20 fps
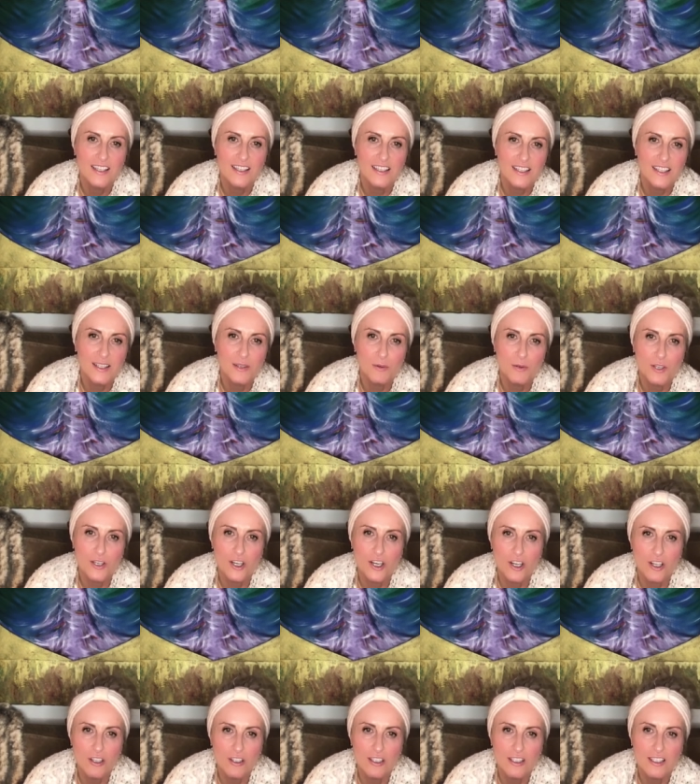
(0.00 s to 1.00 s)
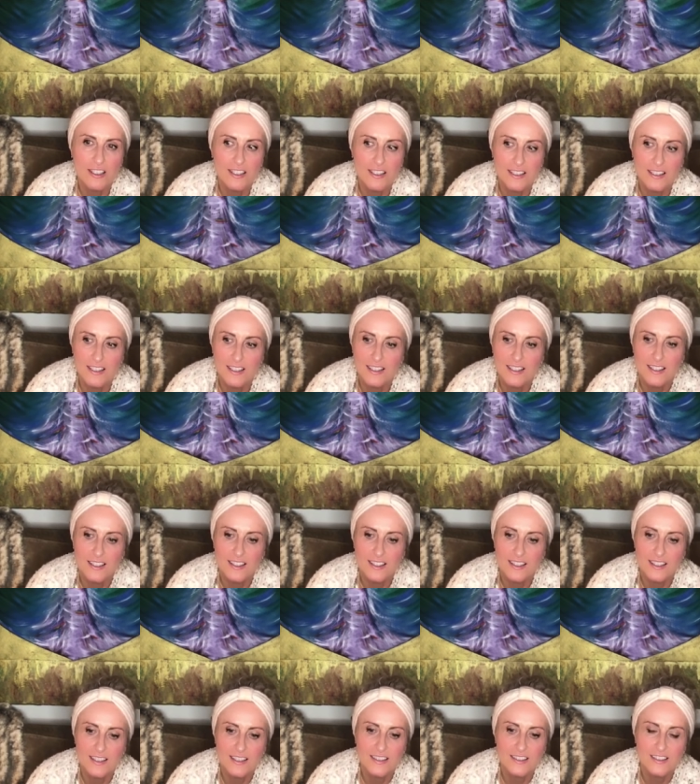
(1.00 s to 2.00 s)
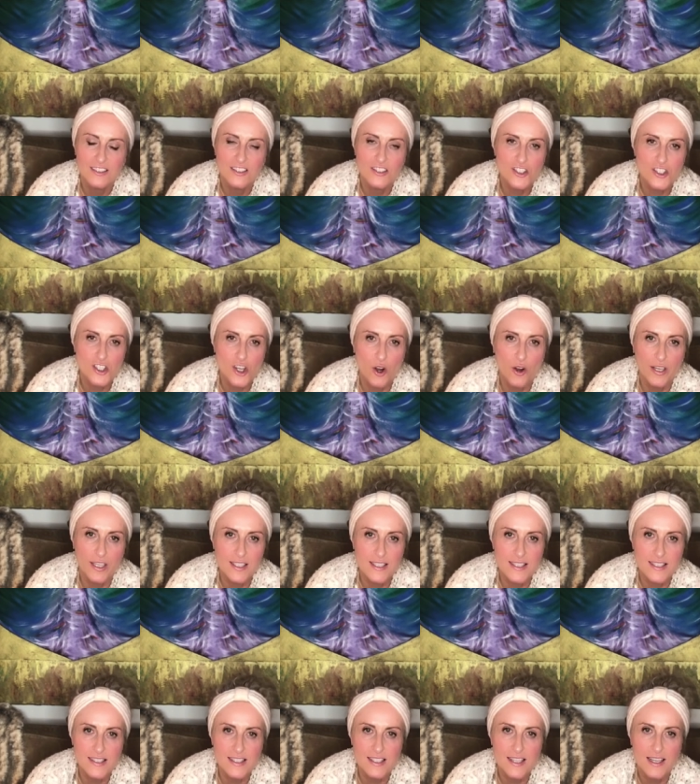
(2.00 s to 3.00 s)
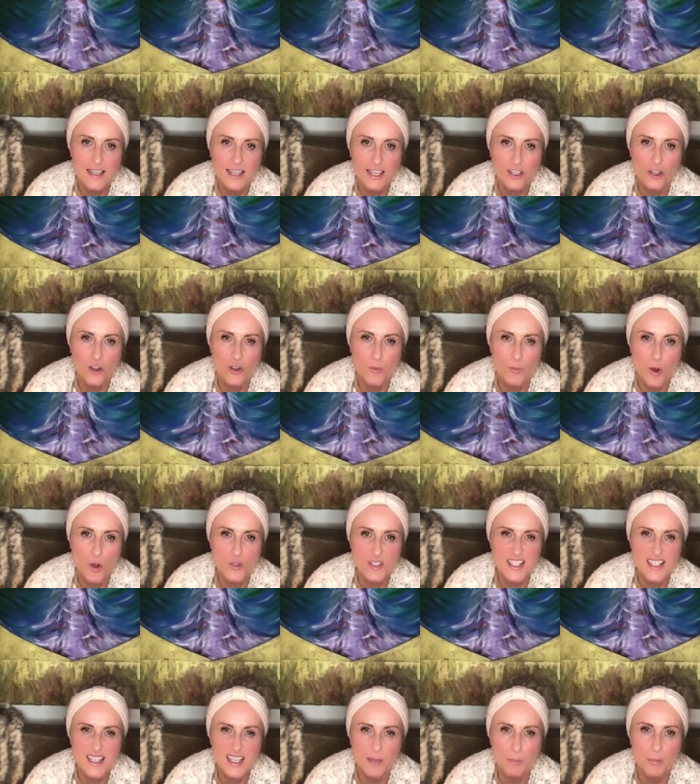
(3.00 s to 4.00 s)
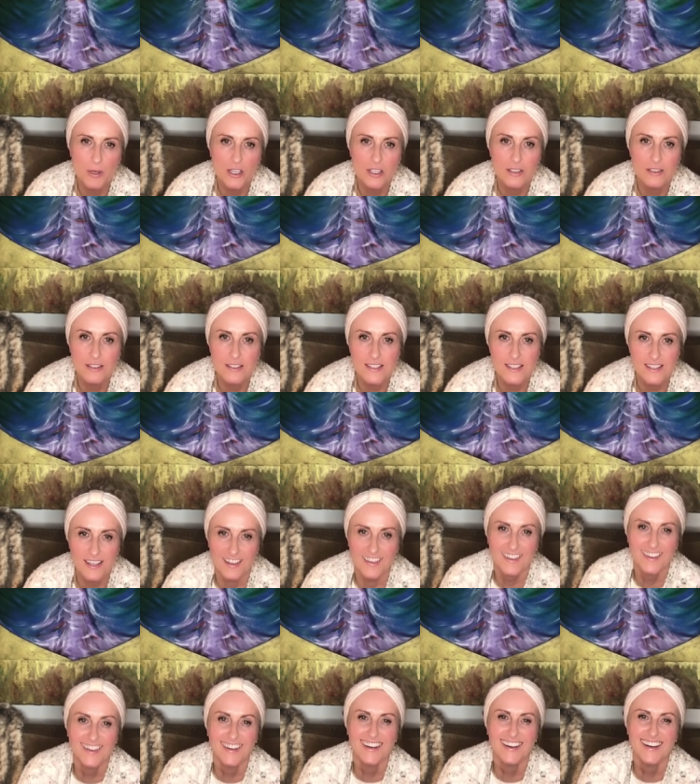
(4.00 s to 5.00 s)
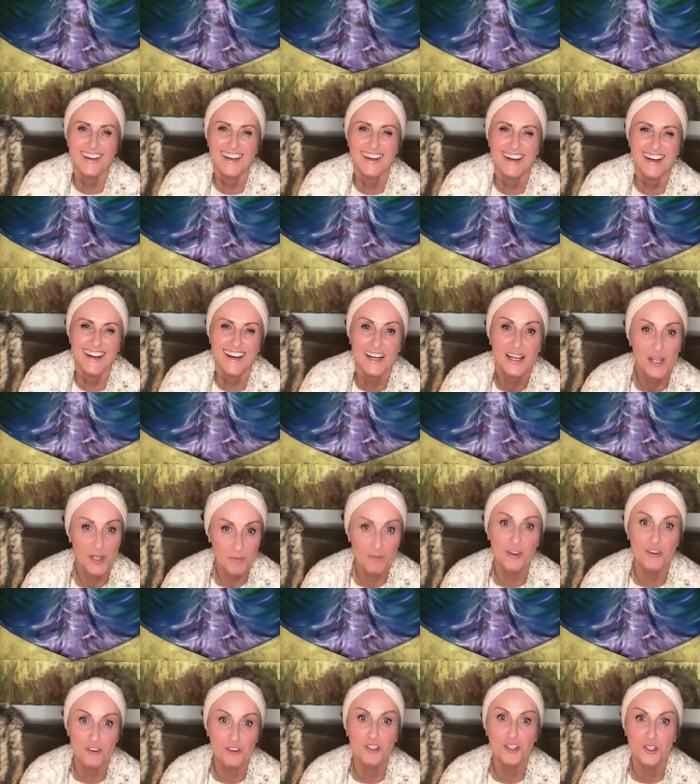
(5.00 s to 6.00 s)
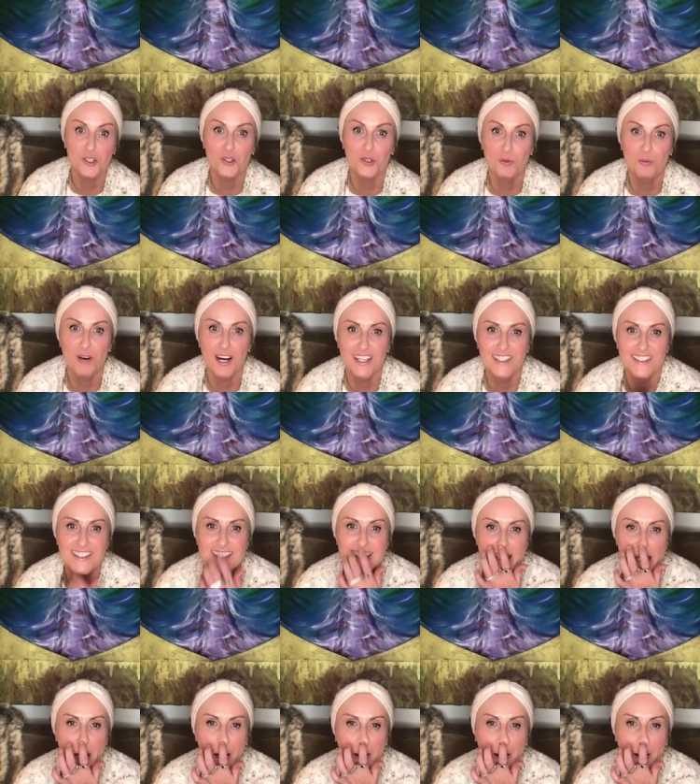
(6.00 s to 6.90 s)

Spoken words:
They were all joyous. I got them all slippers, but really good ones.